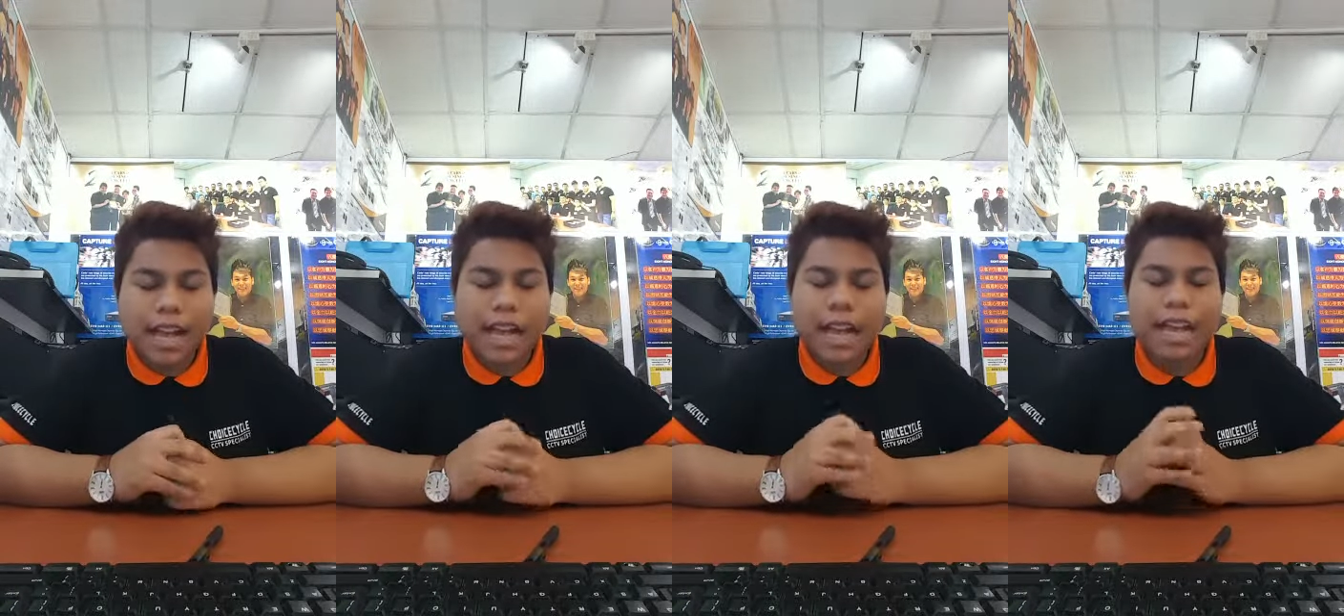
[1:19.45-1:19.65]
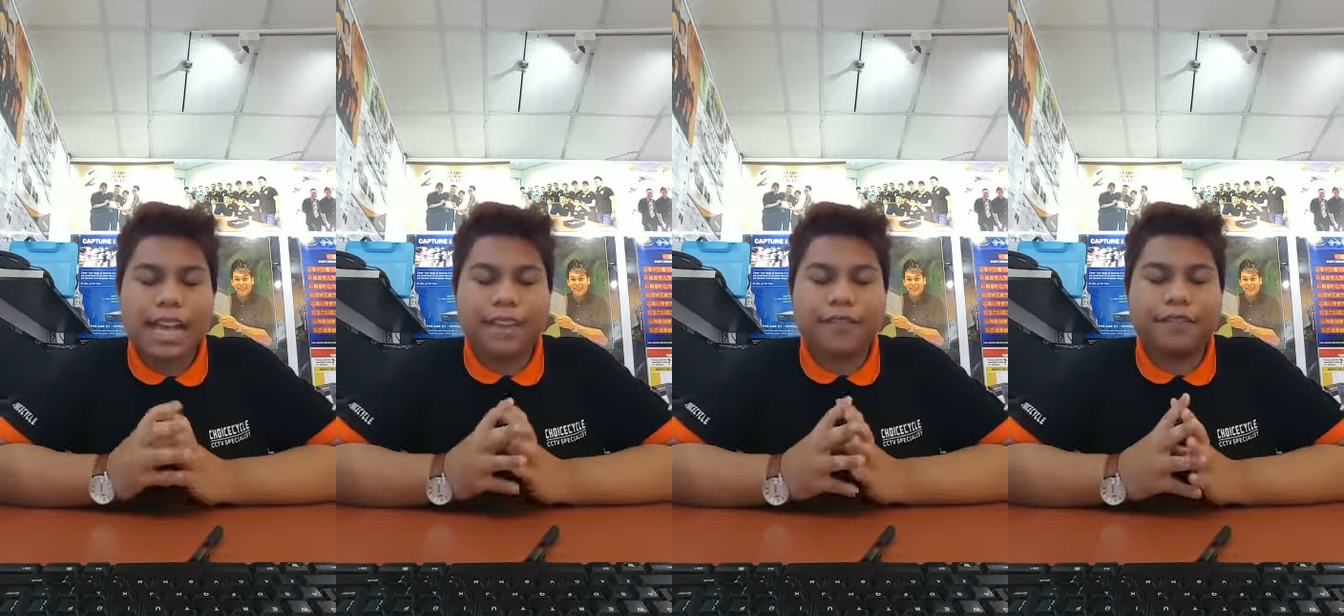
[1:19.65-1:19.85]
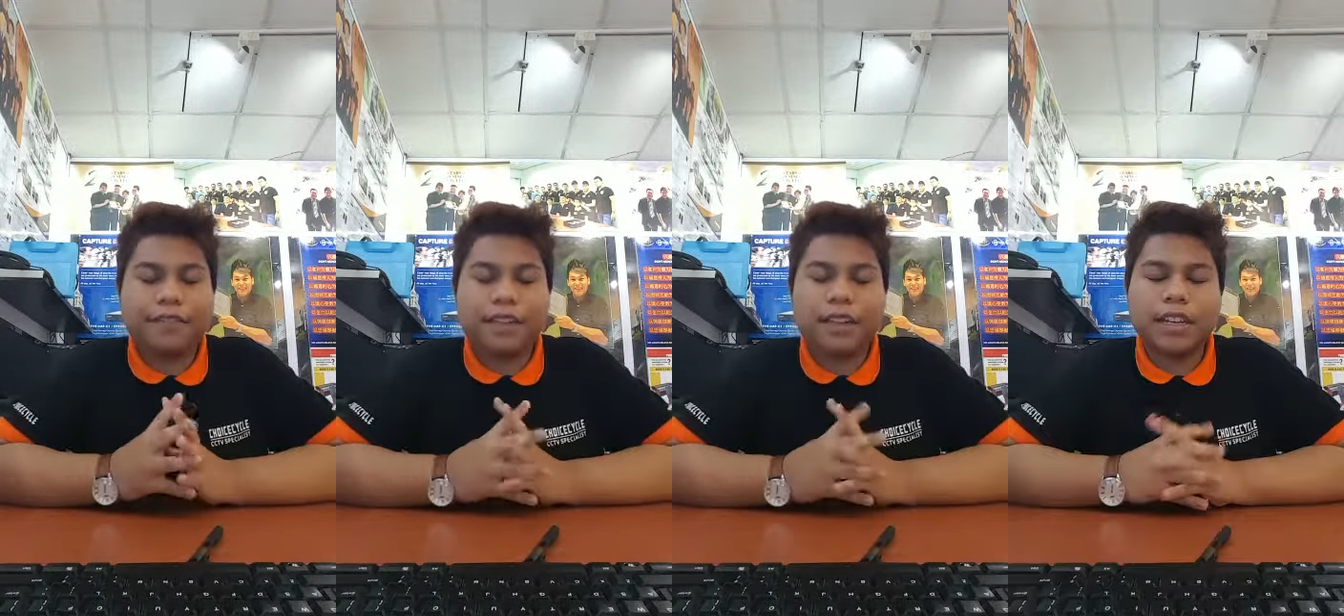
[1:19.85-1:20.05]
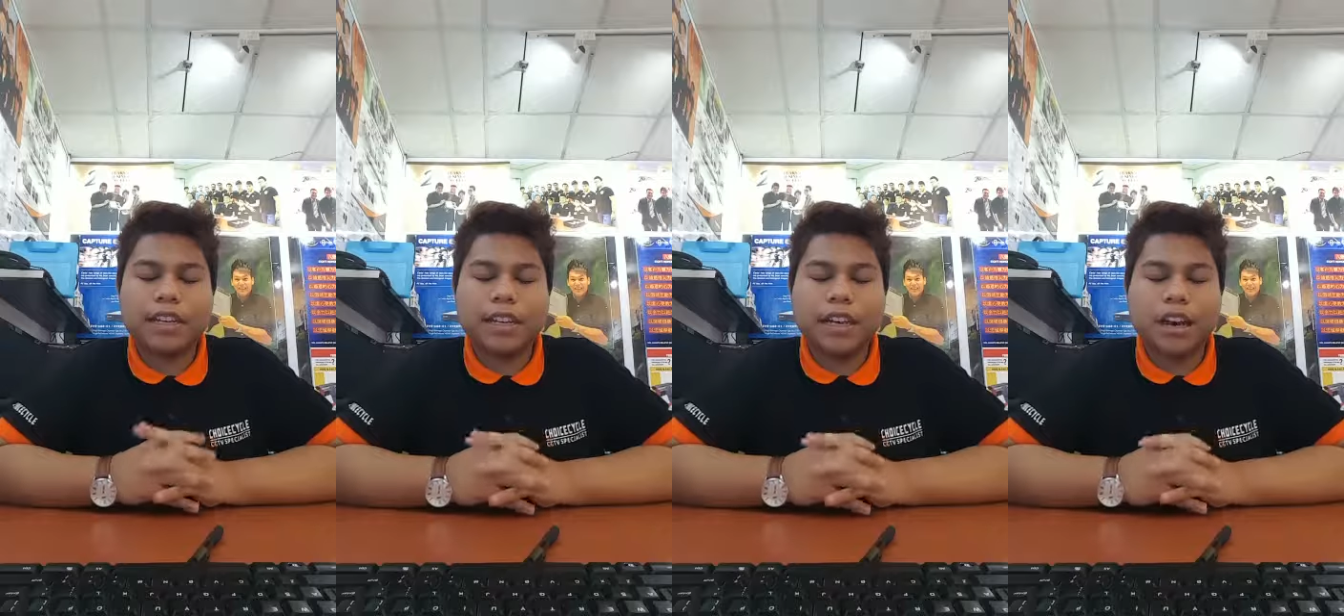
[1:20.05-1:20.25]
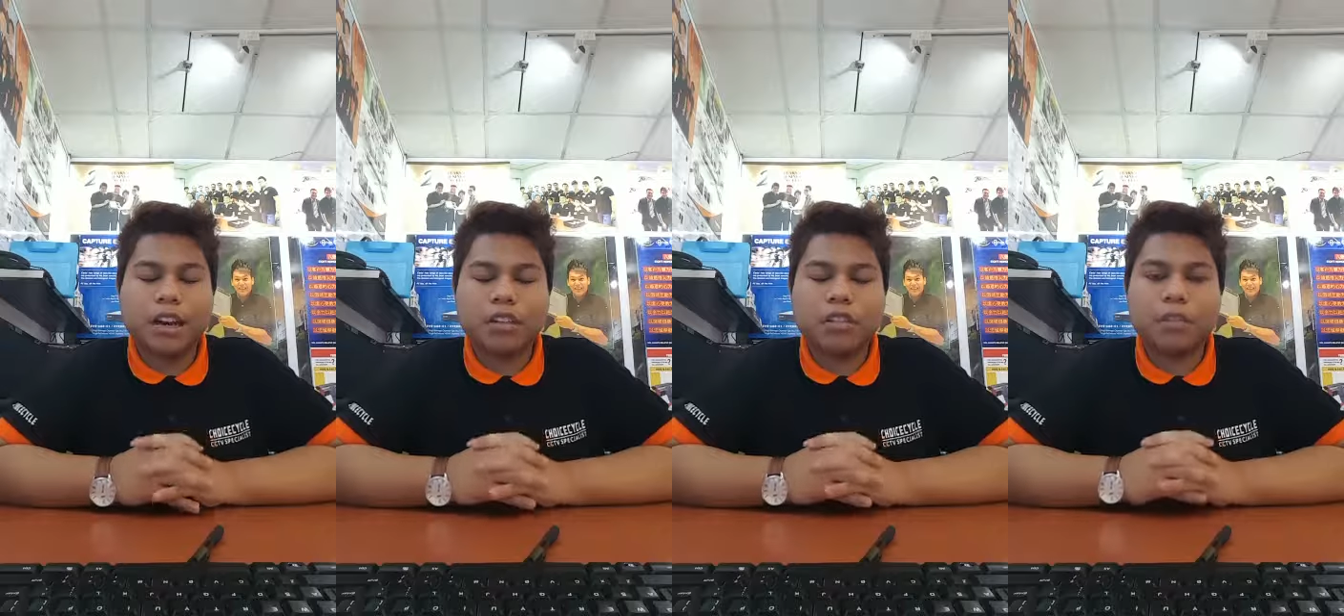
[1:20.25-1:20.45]
I've
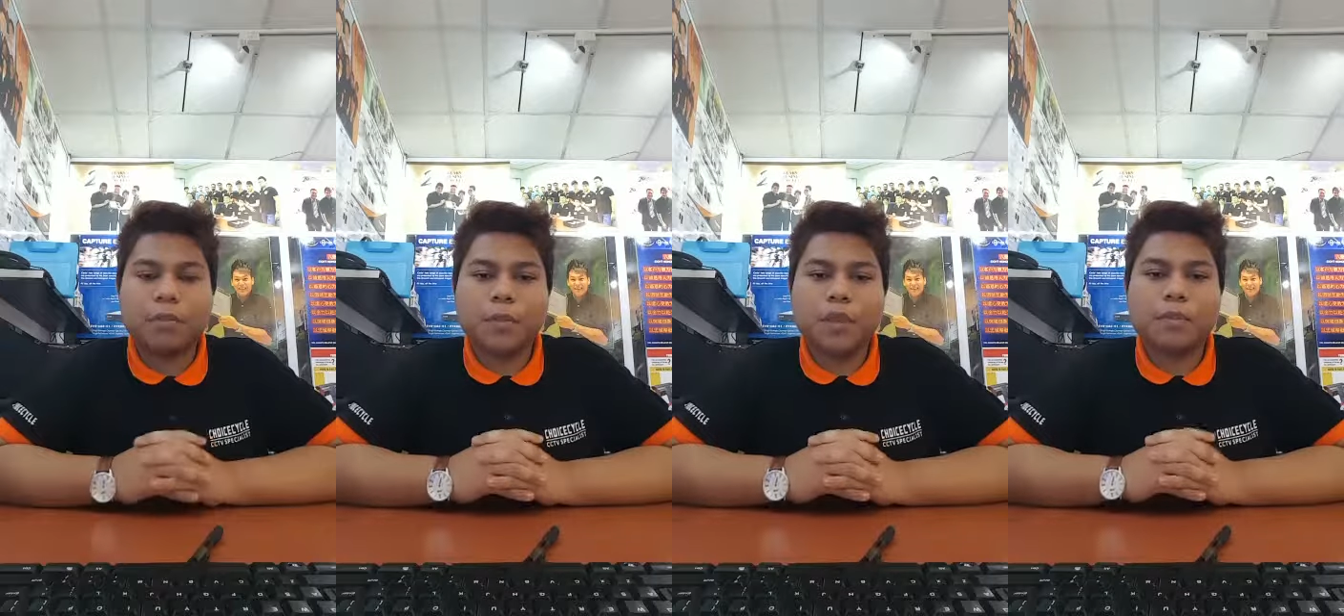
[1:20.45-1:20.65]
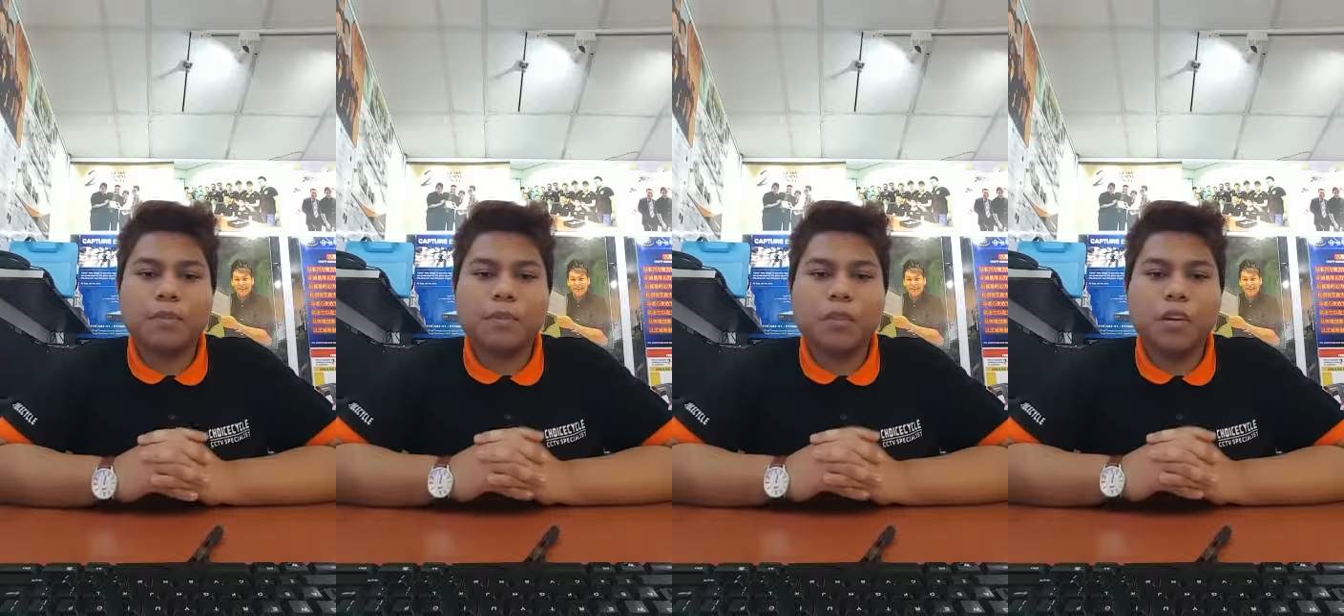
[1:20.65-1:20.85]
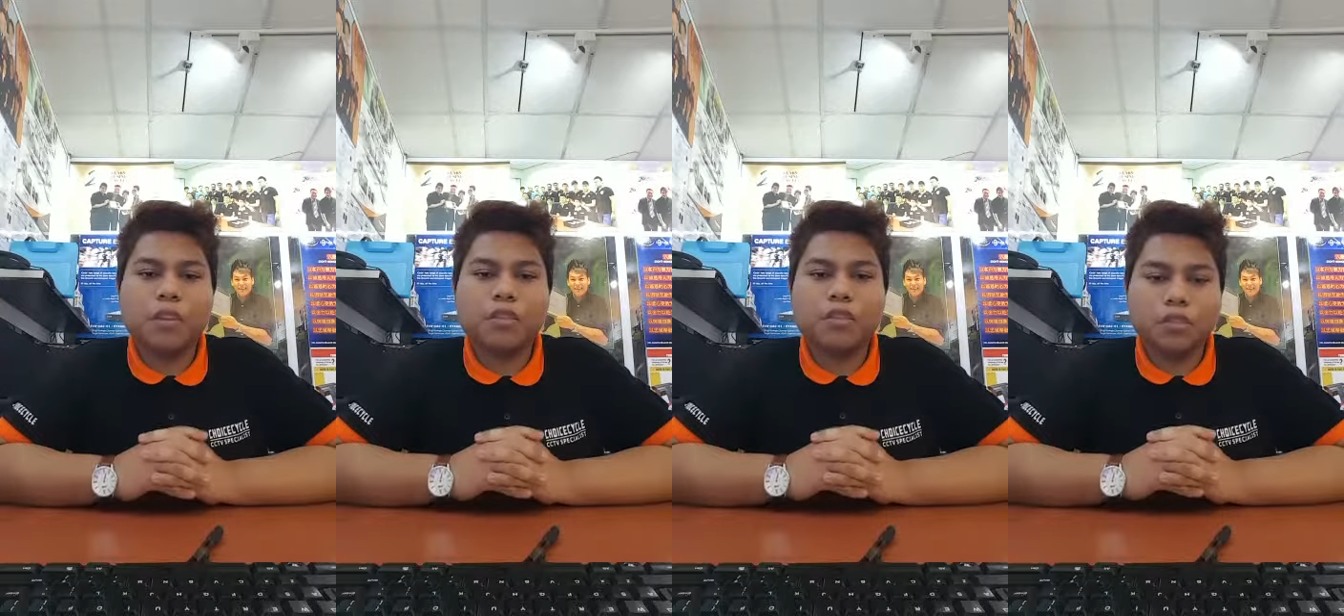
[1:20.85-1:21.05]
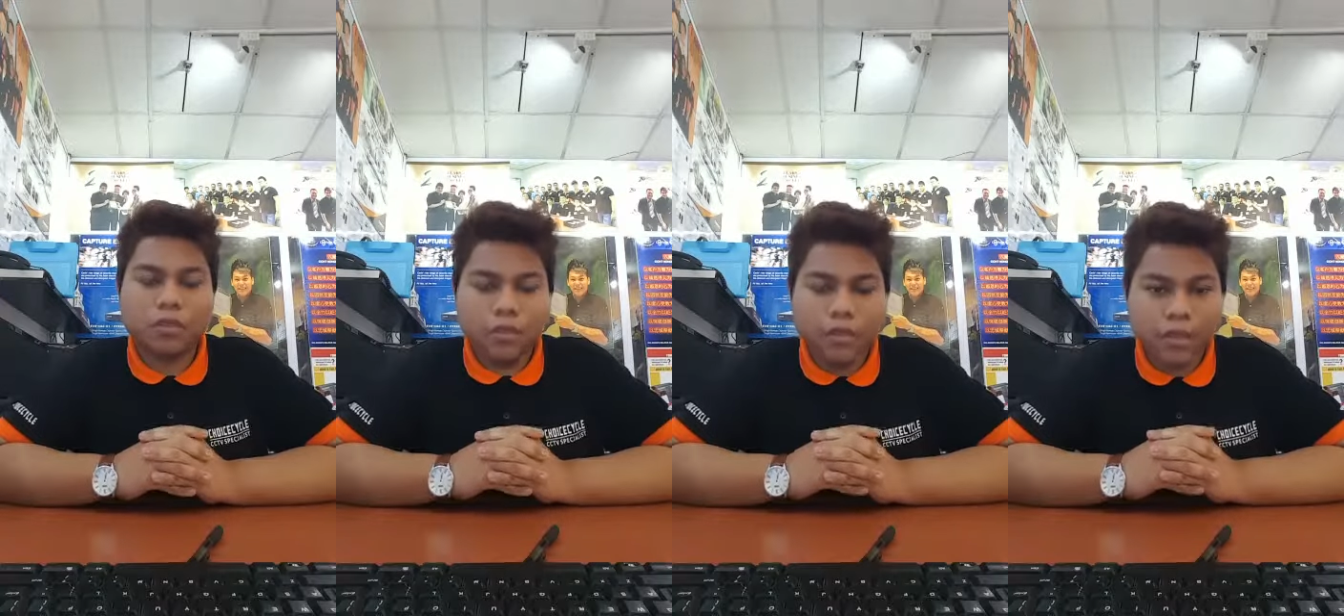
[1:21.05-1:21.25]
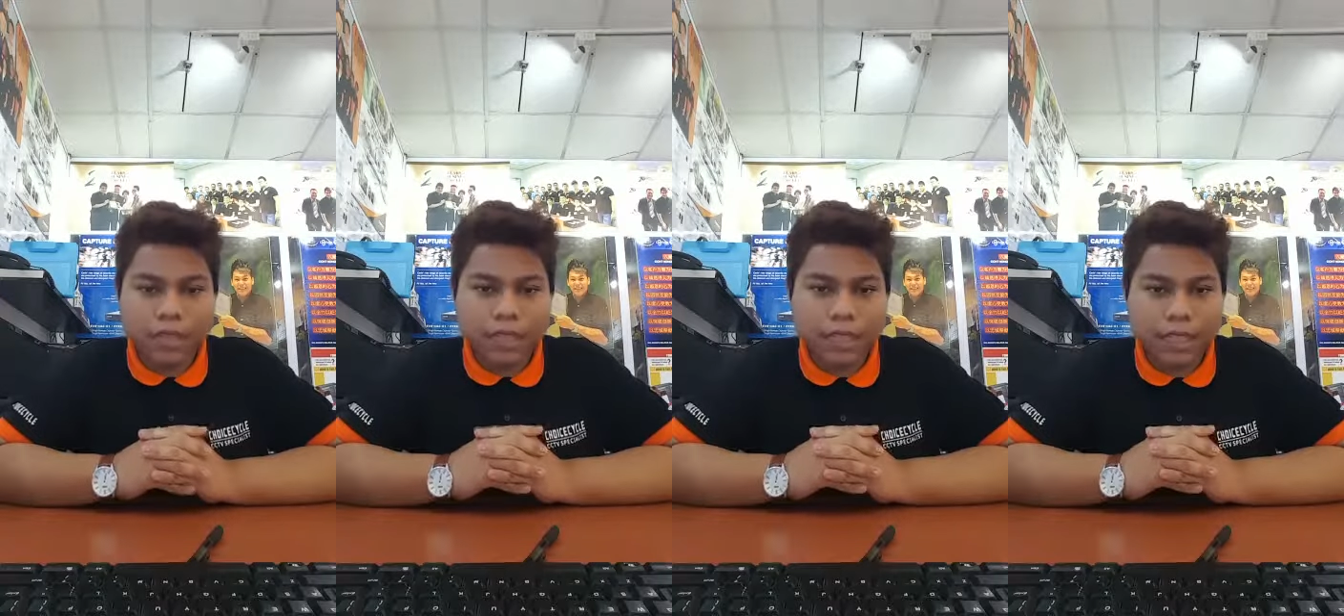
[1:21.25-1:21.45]
learned how to be more
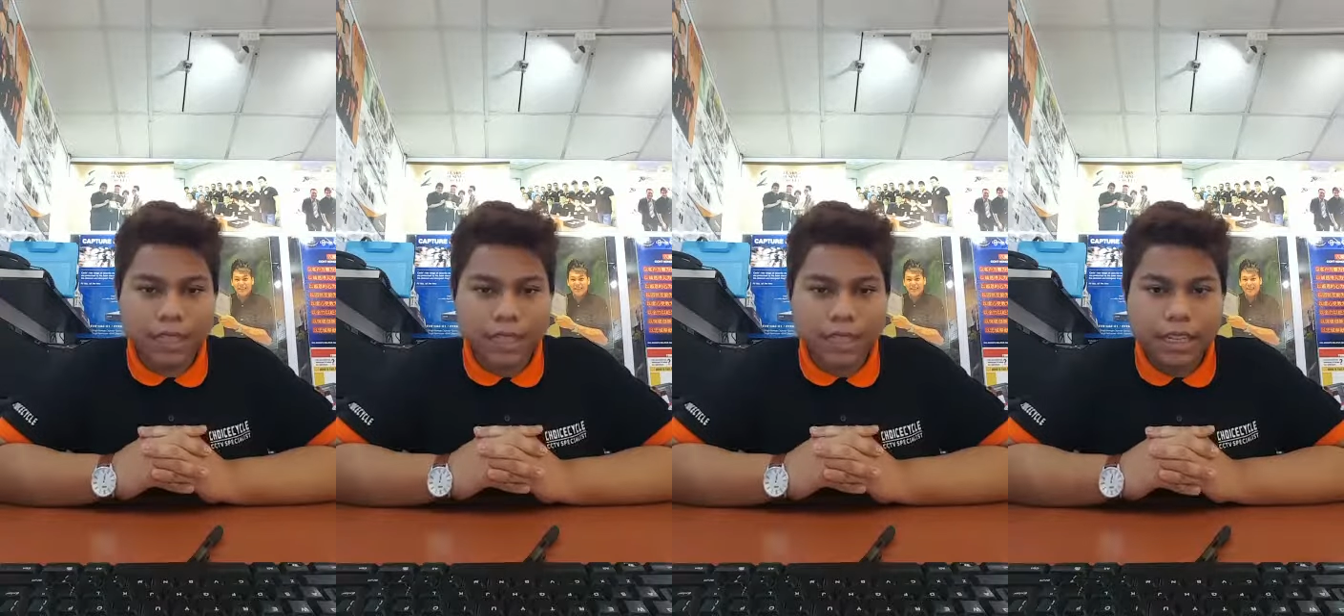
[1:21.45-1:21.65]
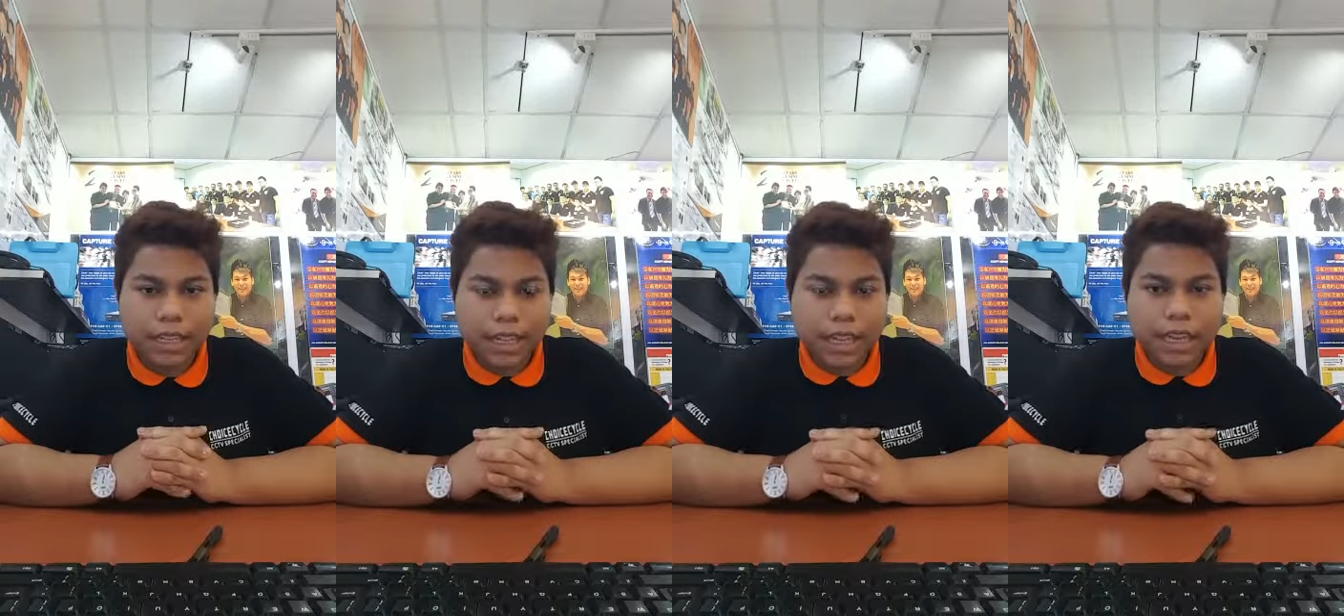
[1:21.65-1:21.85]
social